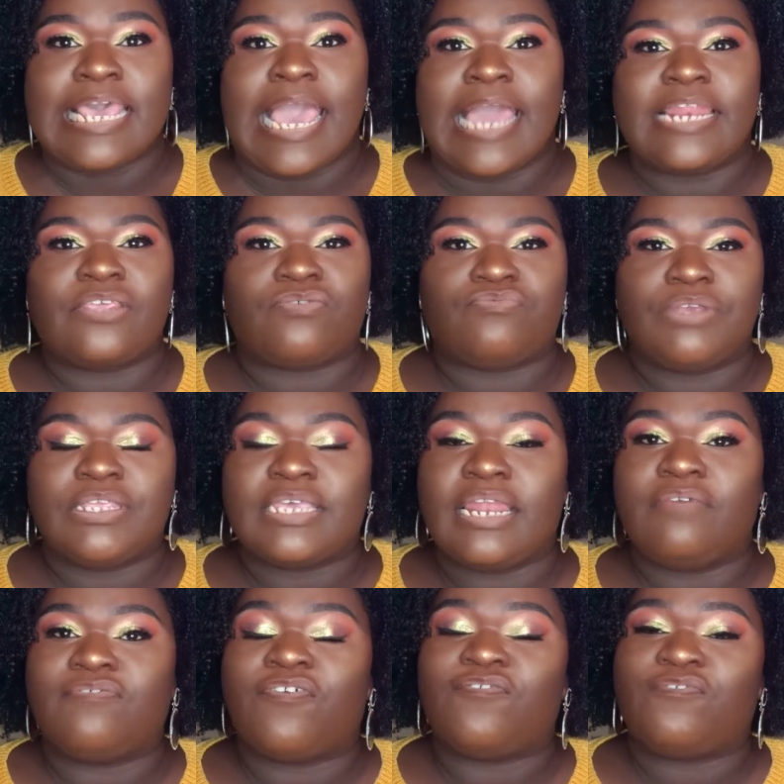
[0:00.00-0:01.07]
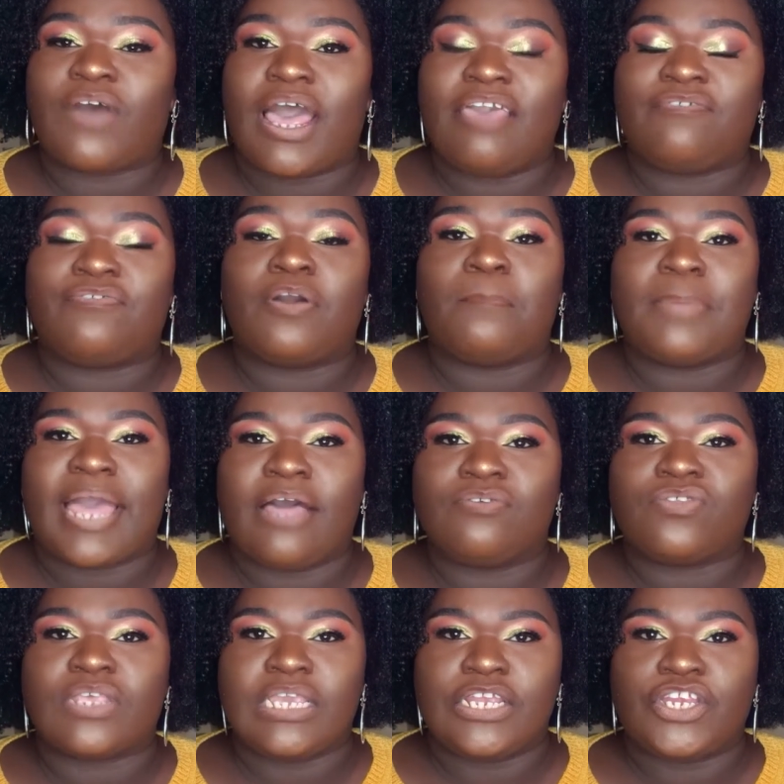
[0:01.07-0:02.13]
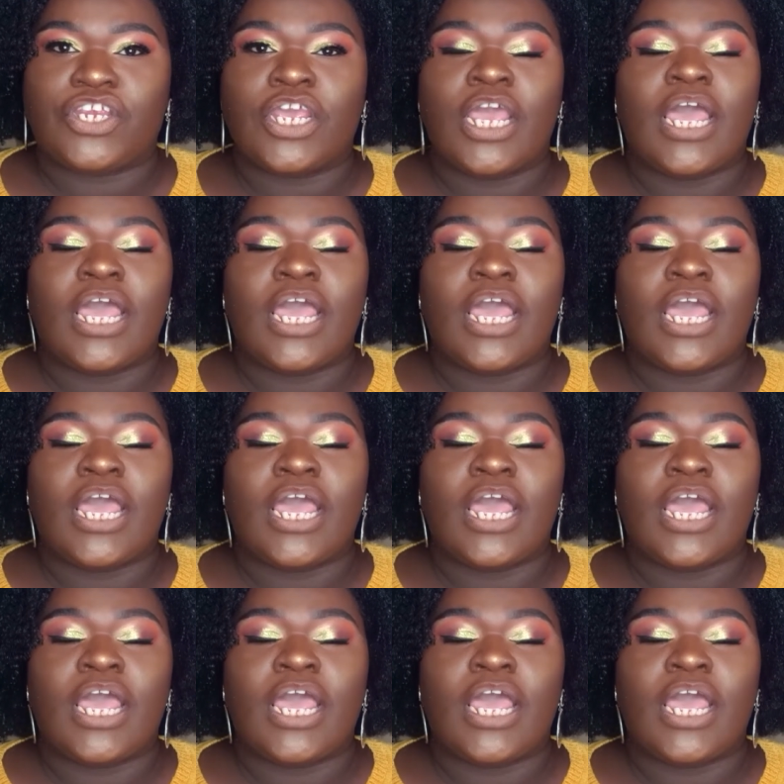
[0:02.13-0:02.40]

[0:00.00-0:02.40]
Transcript: and it's retailing for £5 each.